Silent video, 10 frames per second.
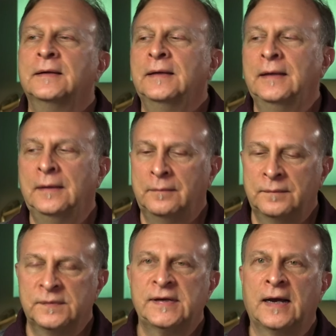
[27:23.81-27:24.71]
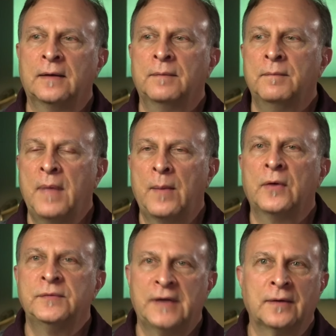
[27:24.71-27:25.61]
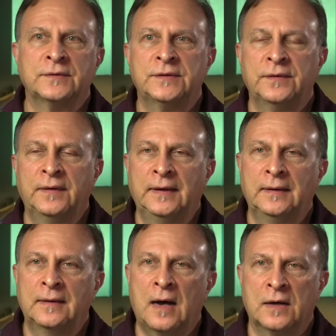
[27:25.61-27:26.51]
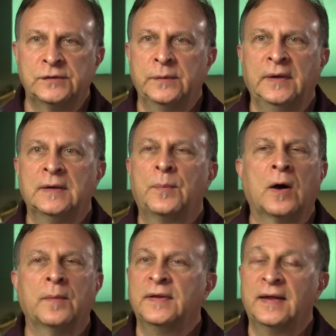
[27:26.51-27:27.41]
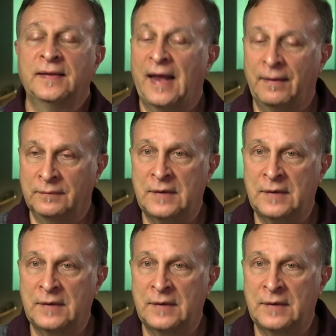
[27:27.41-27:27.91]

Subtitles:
he sent a memo down to the costuming department that that